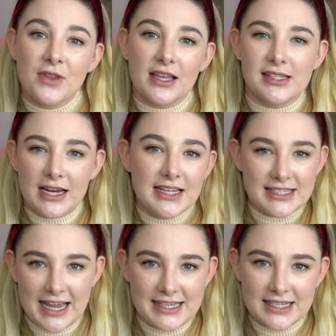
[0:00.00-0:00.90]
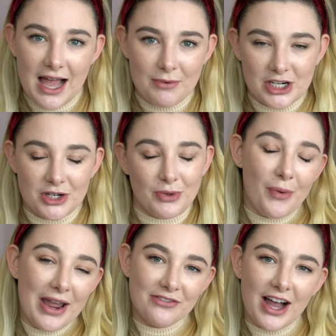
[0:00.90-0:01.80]
Sarah's Day's collaboration with
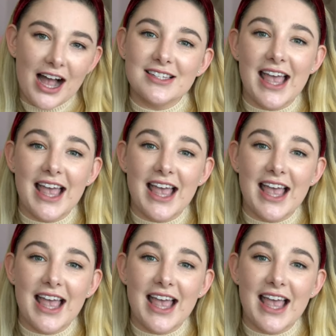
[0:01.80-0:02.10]
White Fox,